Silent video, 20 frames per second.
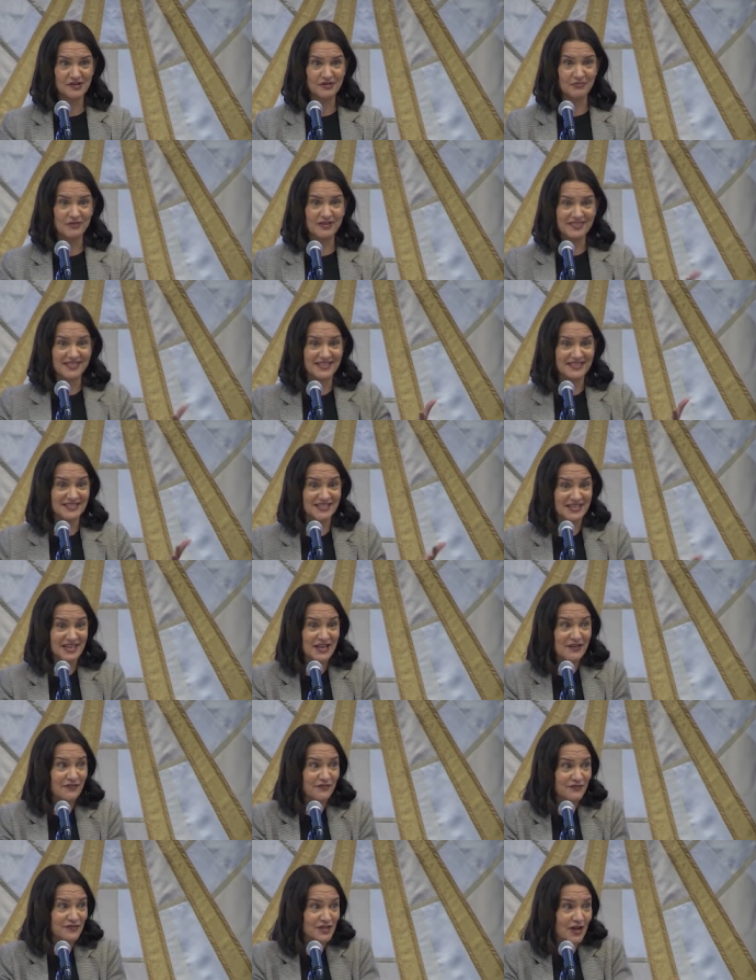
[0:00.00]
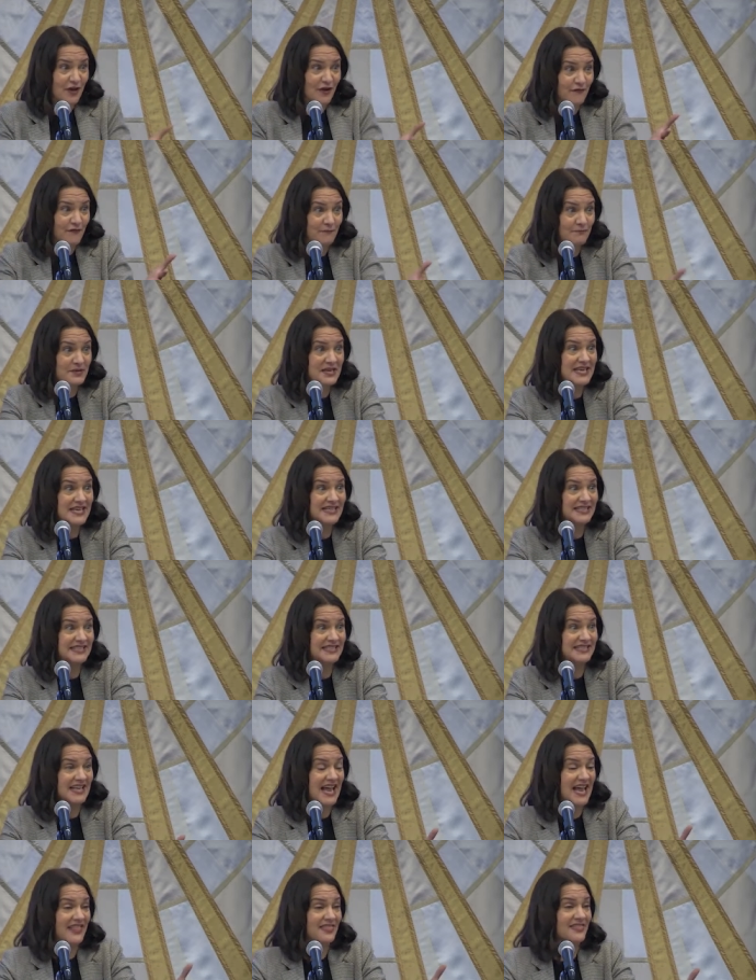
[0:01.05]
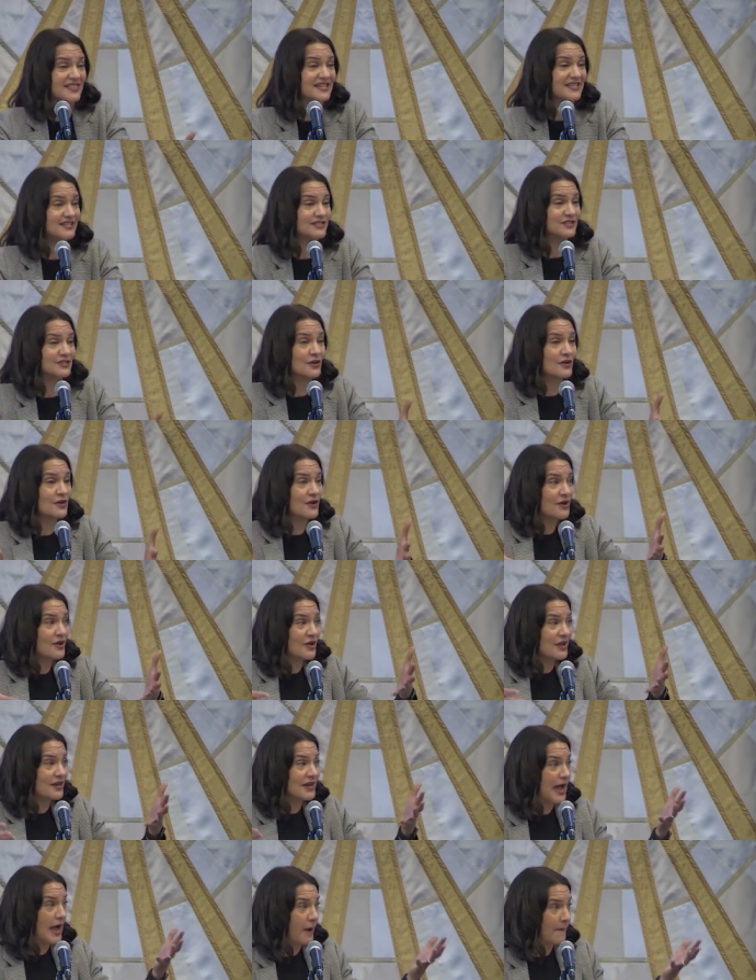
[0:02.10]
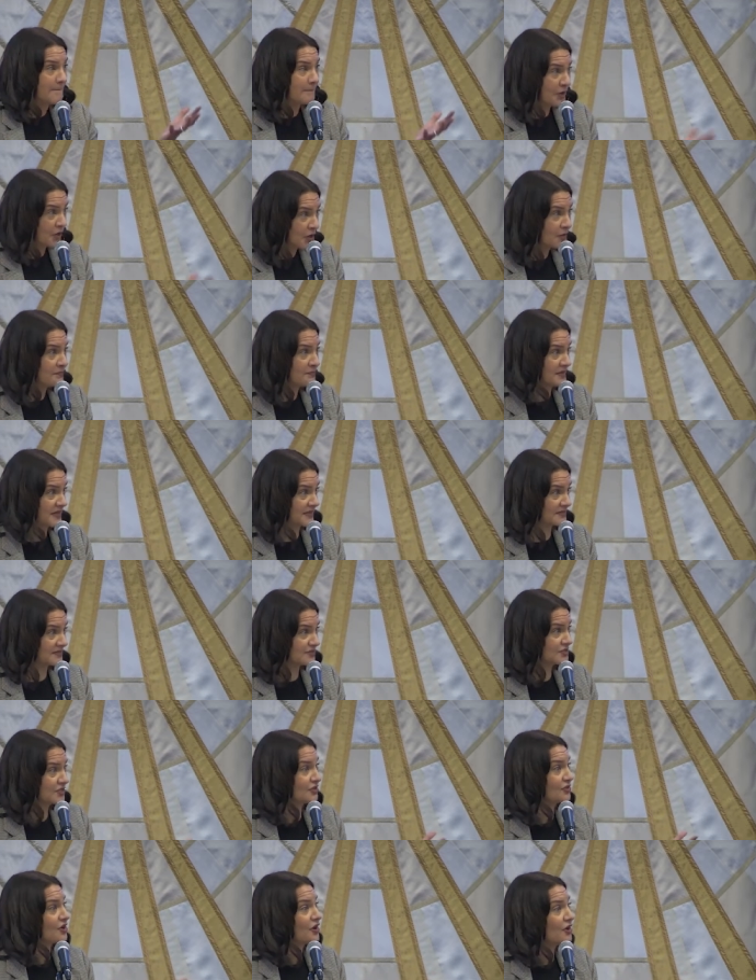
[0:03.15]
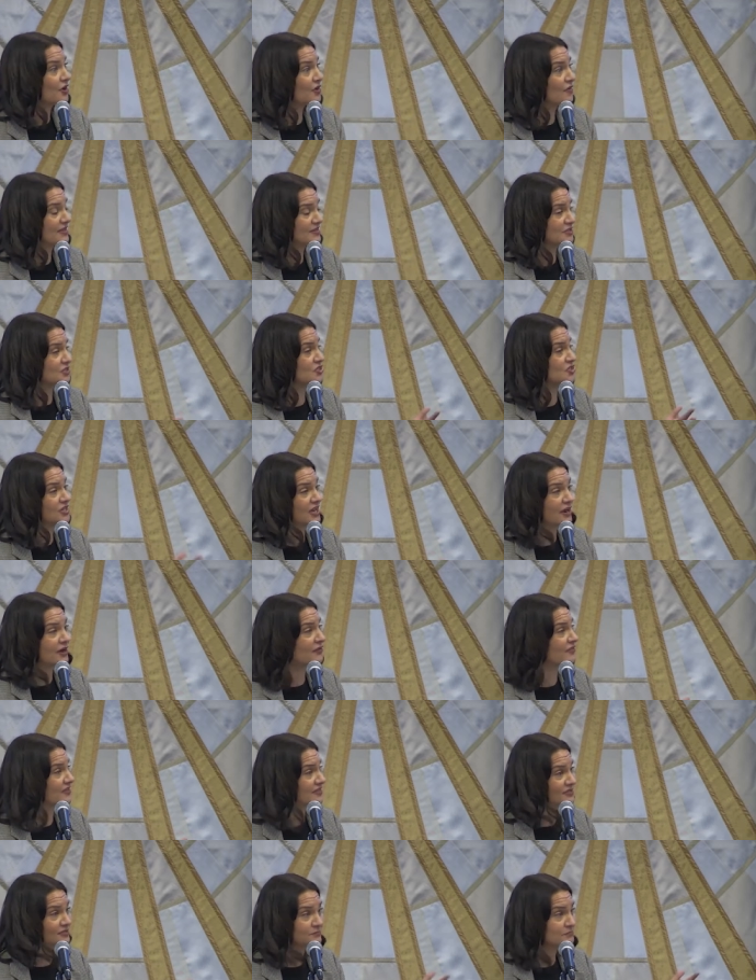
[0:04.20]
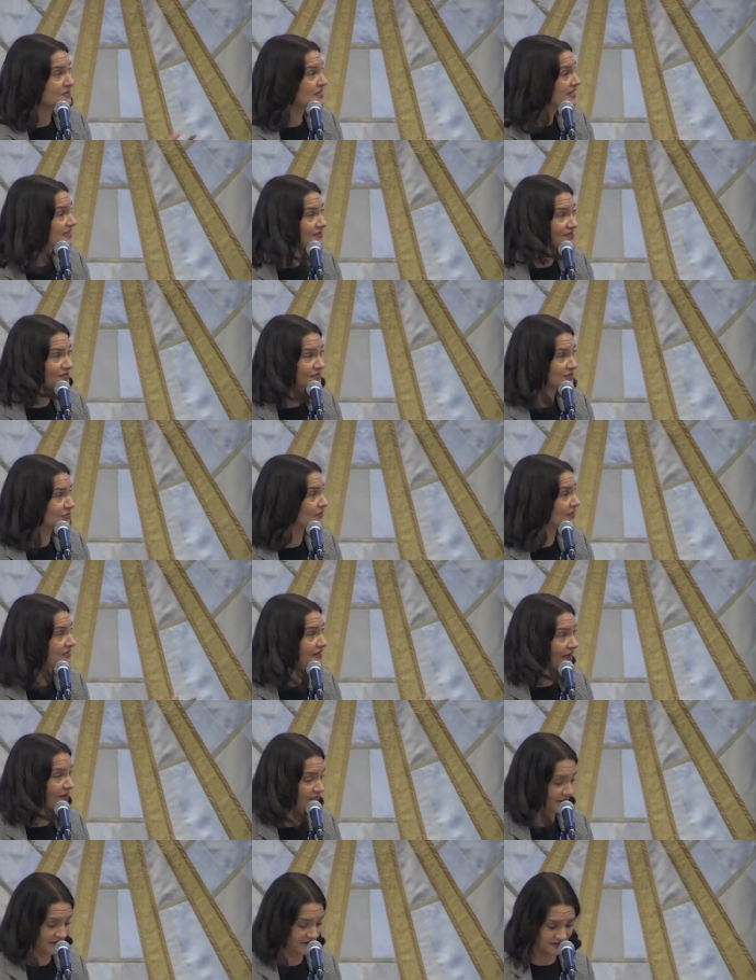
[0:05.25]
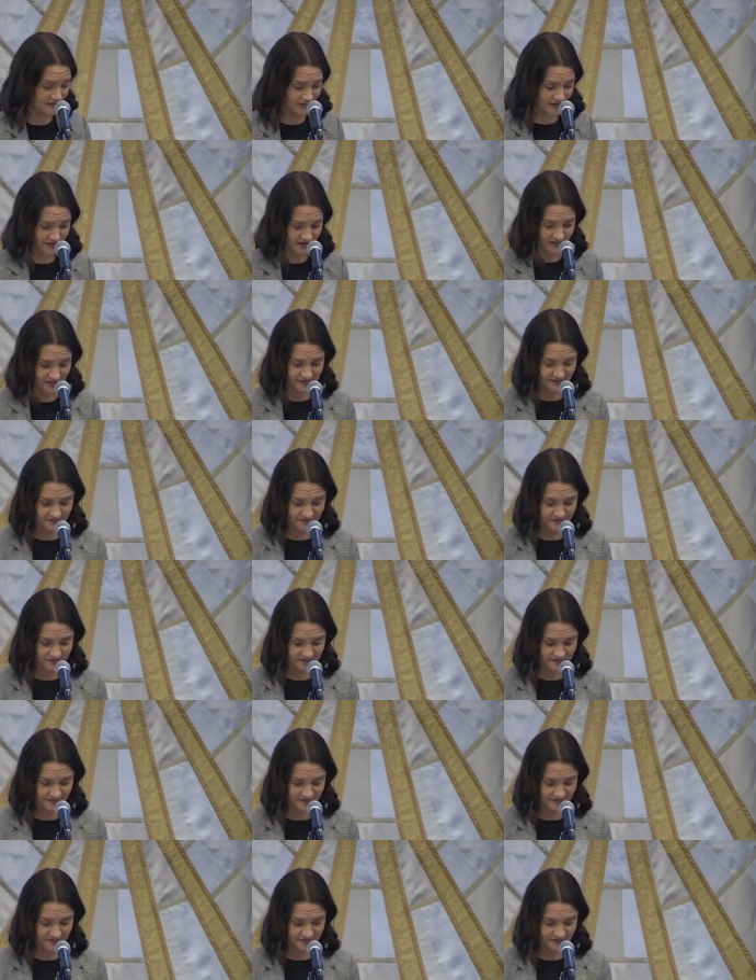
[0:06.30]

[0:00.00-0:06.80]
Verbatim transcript: with this gift of peace and this now purpose to go and to share this peace with others.